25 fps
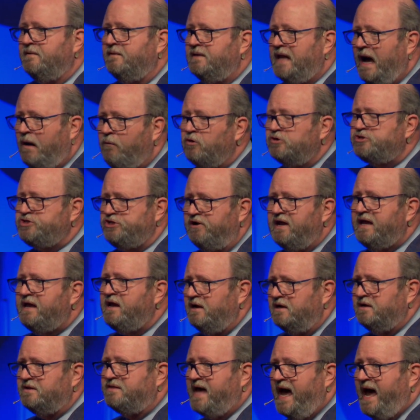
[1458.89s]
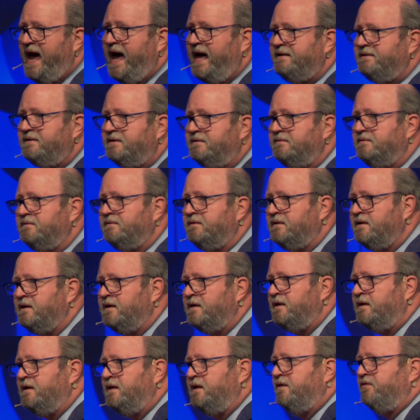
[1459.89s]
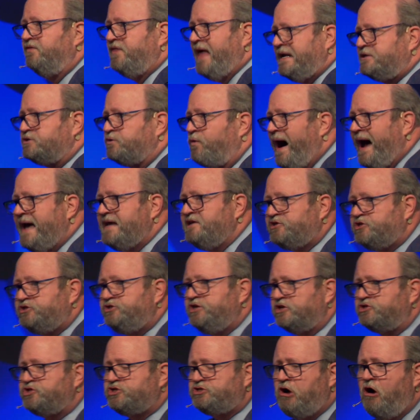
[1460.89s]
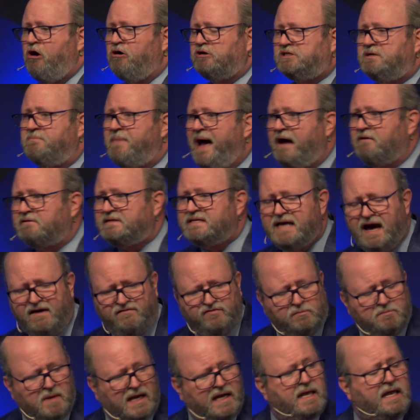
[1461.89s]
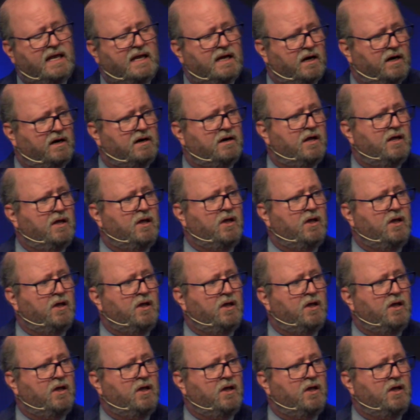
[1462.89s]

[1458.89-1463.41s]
Now, I want you to hear that. That's why he's just talked about government here.